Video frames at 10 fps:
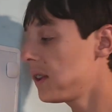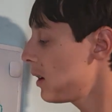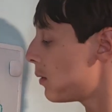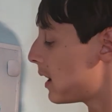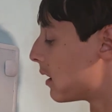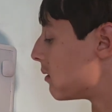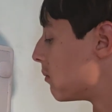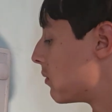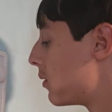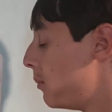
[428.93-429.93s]
think we
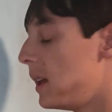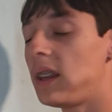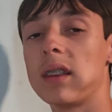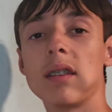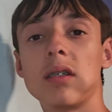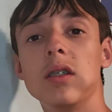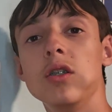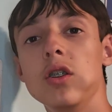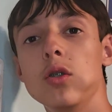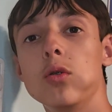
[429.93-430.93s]
can make this the
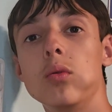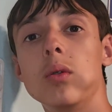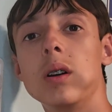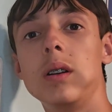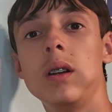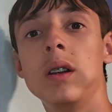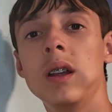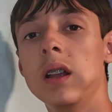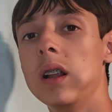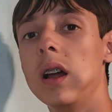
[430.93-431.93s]
new
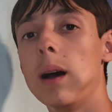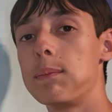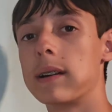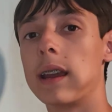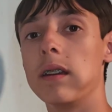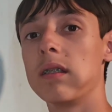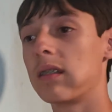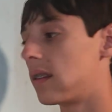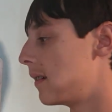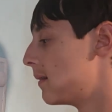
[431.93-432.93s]

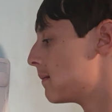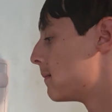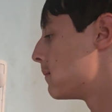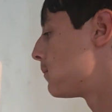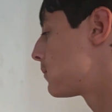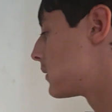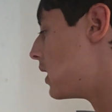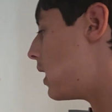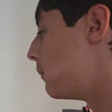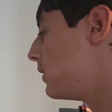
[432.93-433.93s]
uppercase.
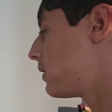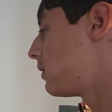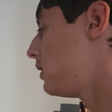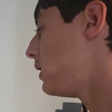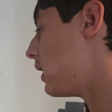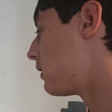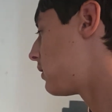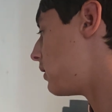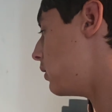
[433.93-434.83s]
Obviously, yes,